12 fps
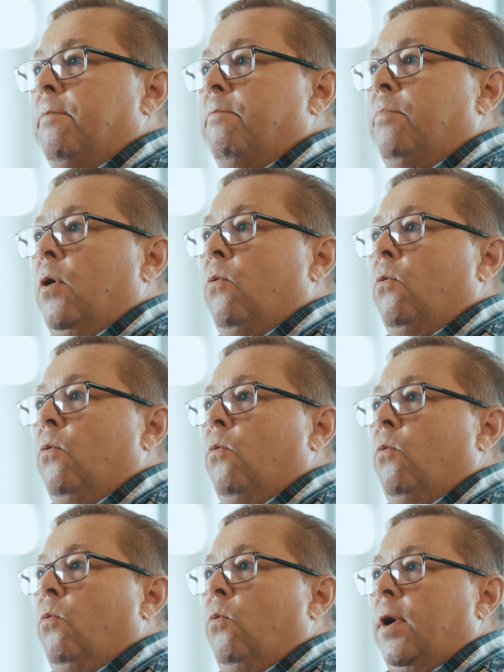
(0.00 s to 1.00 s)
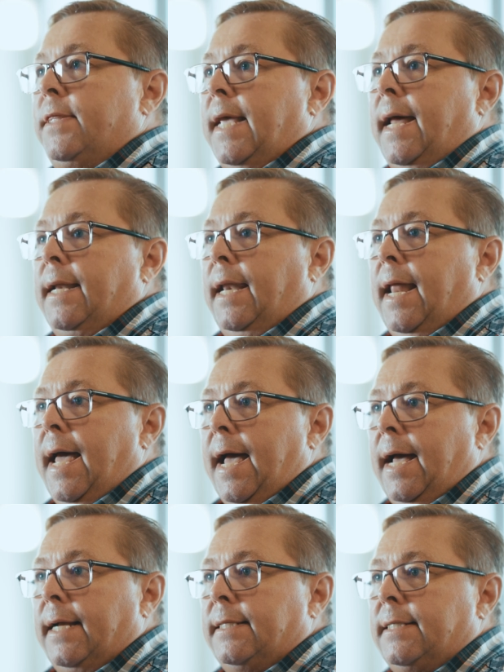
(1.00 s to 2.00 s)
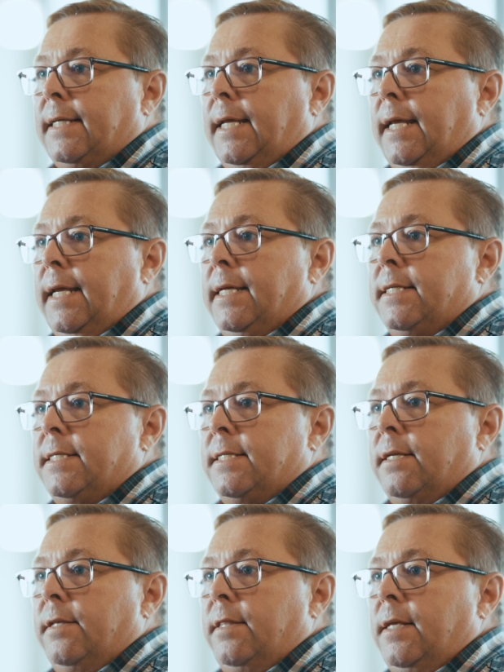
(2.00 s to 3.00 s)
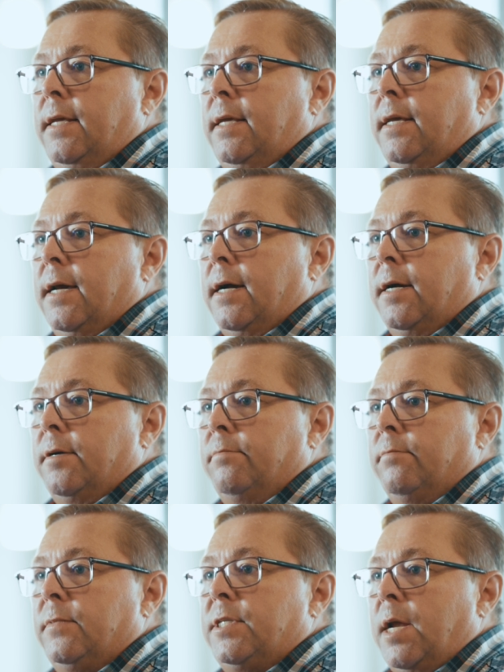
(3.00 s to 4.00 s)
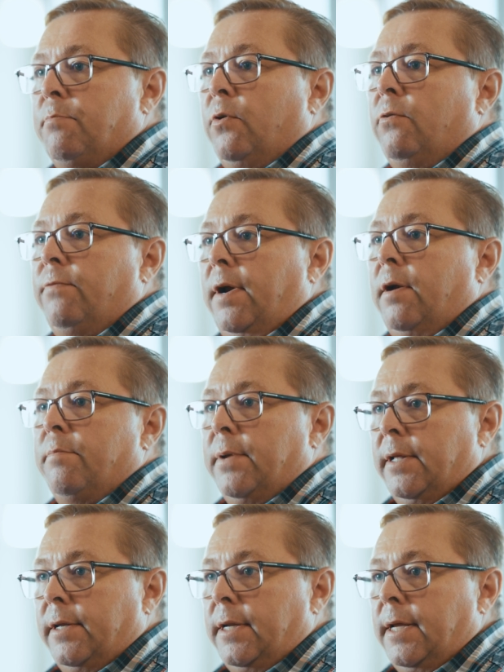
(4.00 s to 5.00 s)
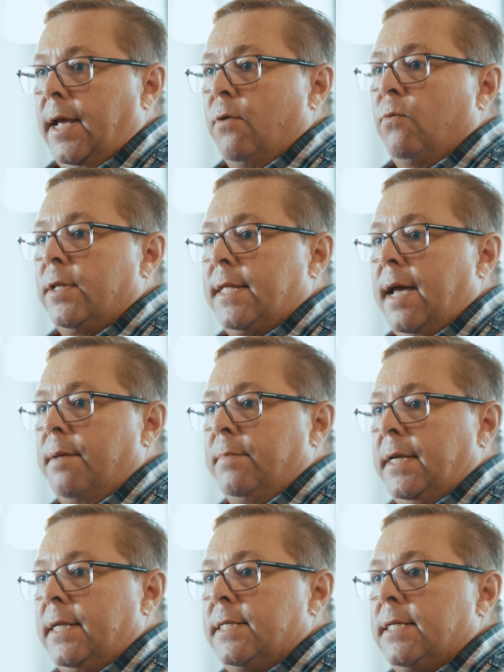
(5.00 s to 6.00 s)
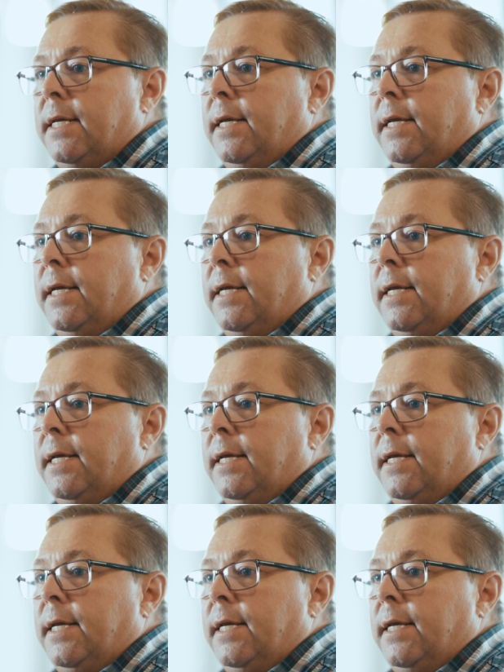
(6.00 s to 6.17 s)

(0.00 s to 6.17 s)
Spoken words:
But what that lacks is the temporal variability. And what that means